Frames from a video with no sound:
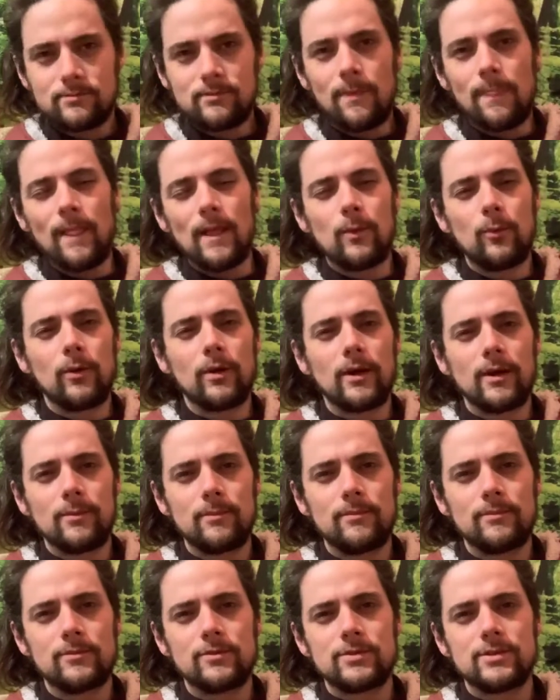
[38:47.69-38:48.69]
what
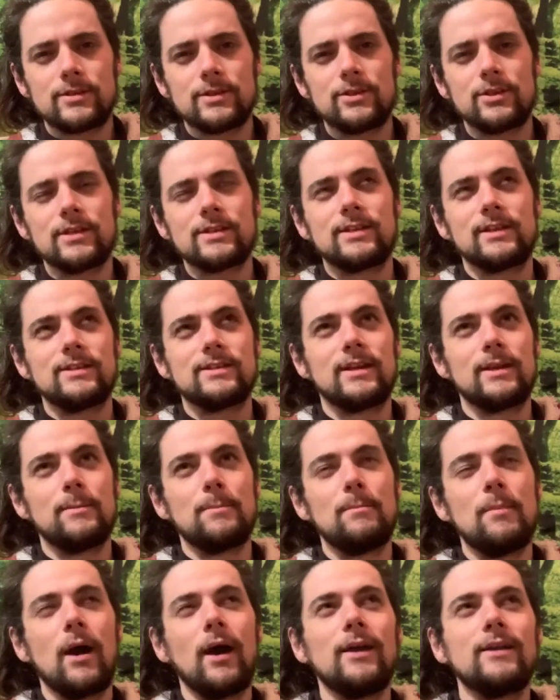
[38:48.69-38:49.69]
I'm suggesting is that it
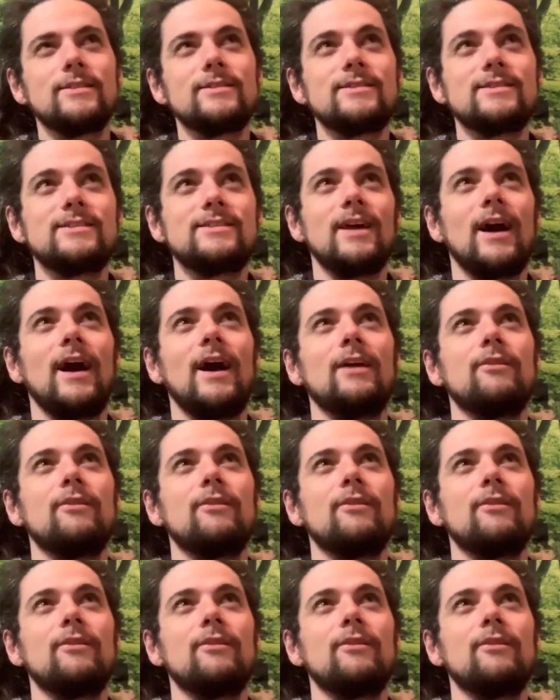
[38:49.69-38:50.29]
might start